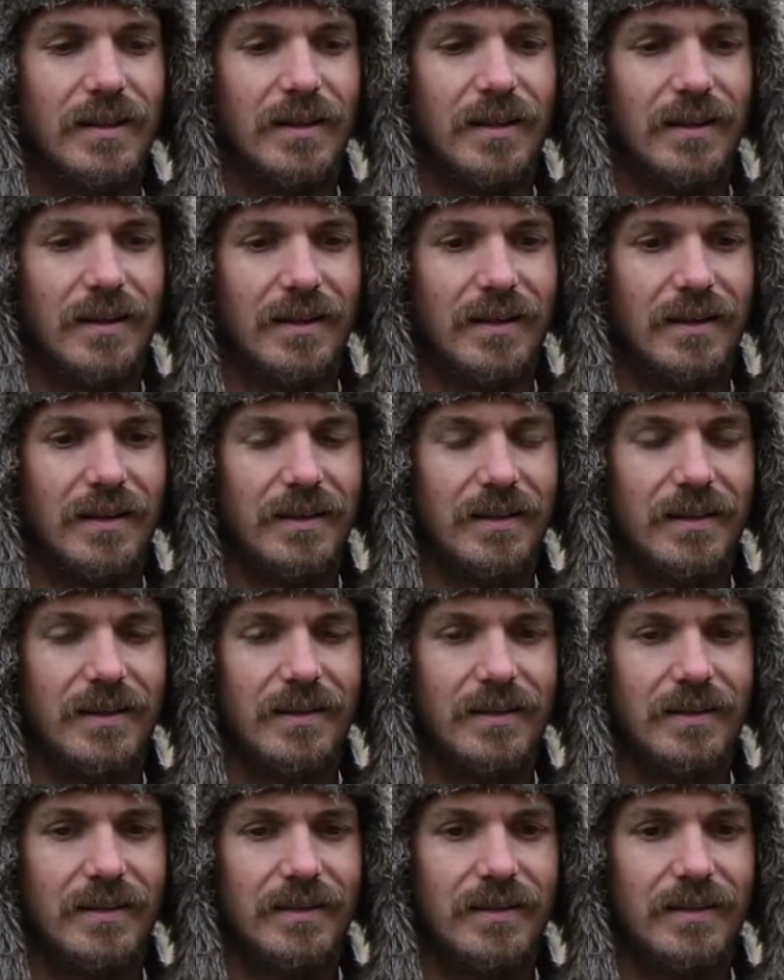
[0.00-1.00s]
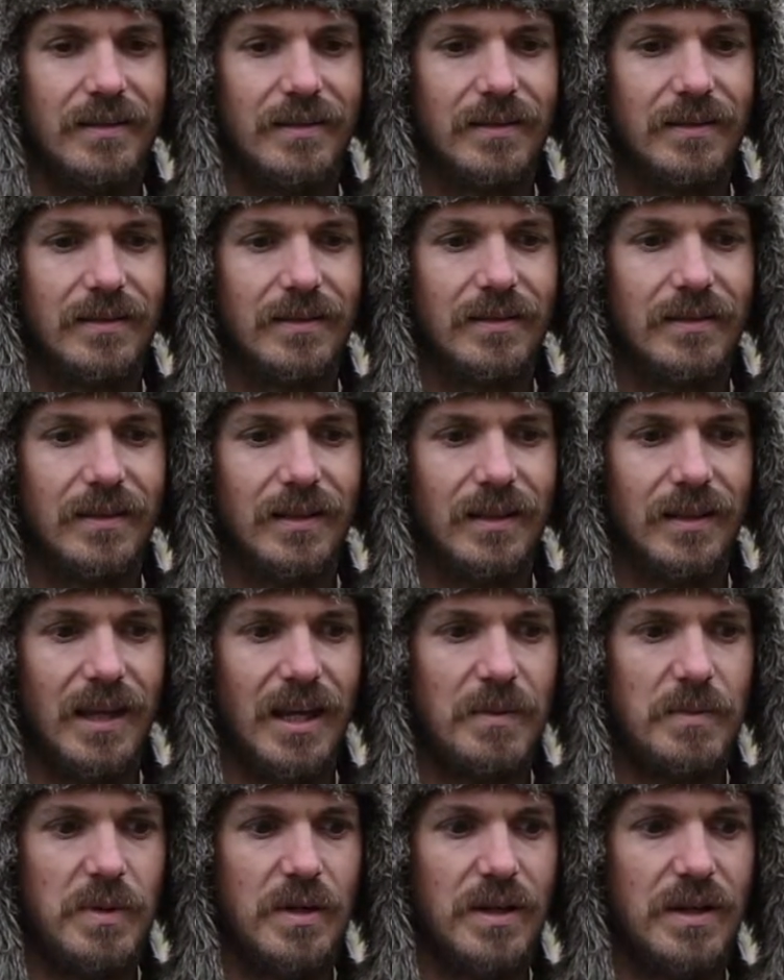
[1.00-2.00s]
I
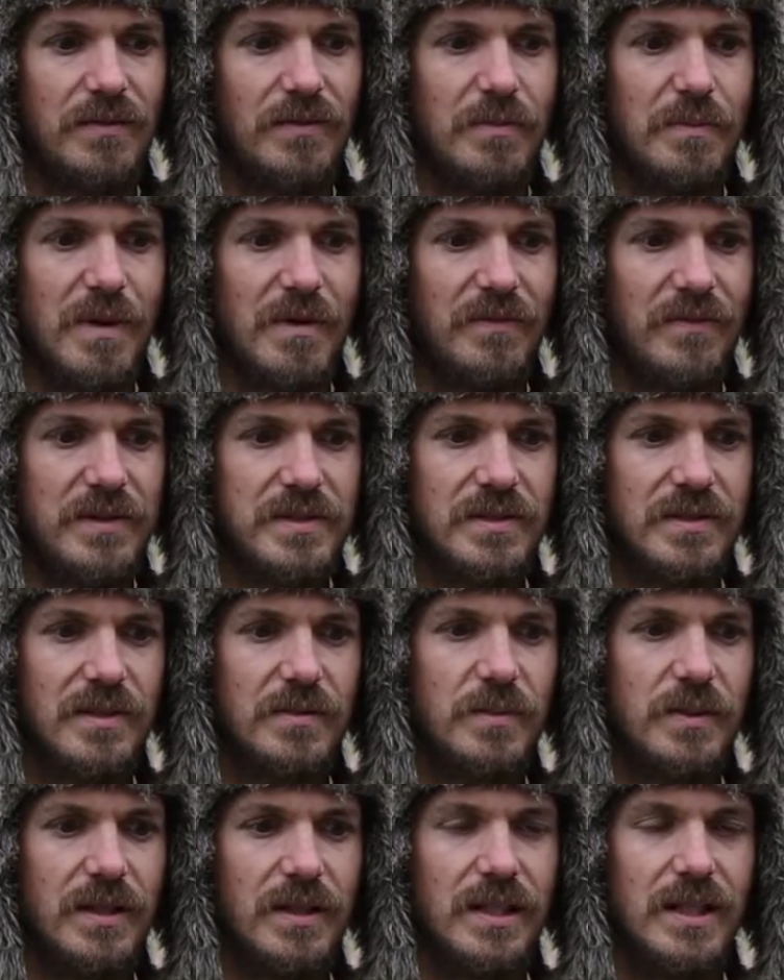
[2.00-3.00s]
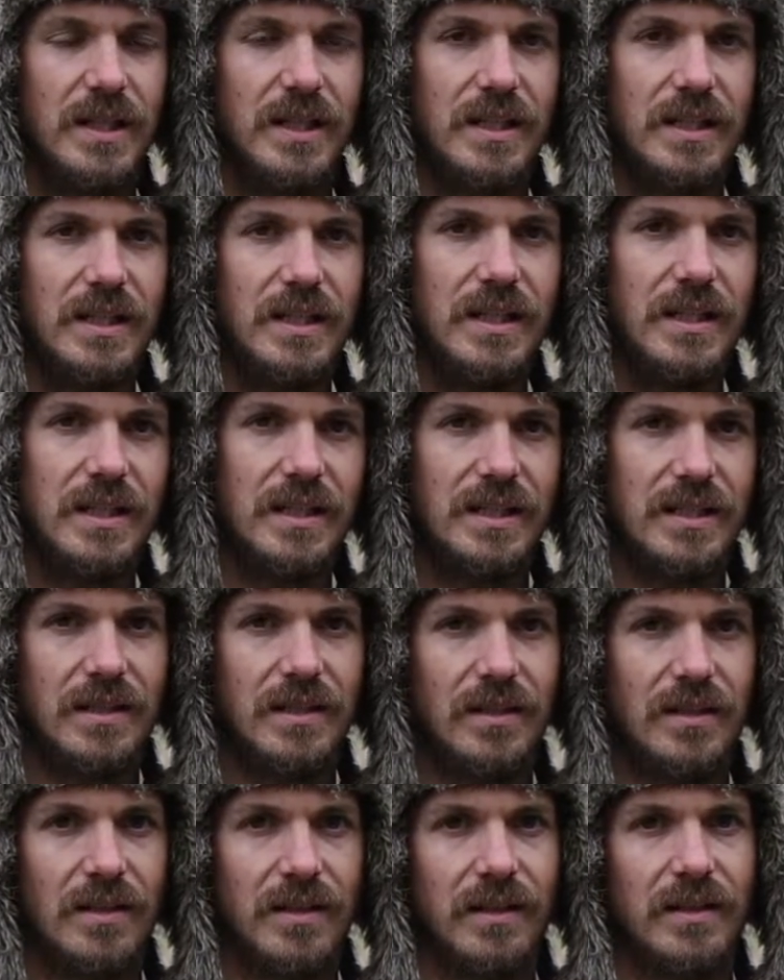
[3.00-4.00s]
came here for my visitor period in
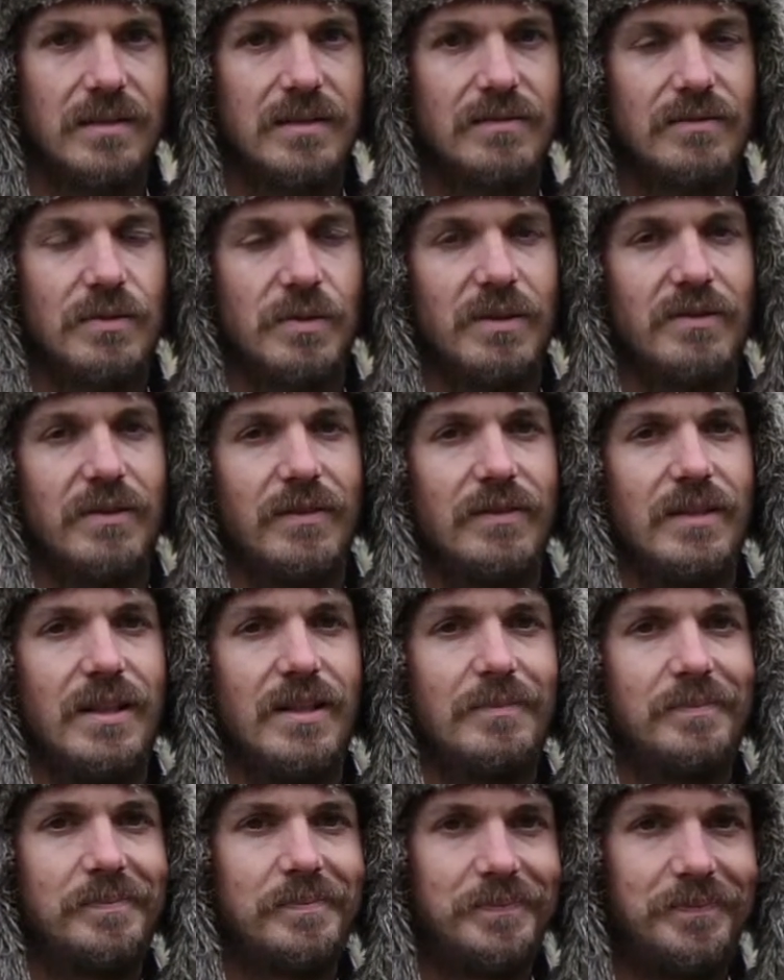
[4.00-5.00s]
August of 2015.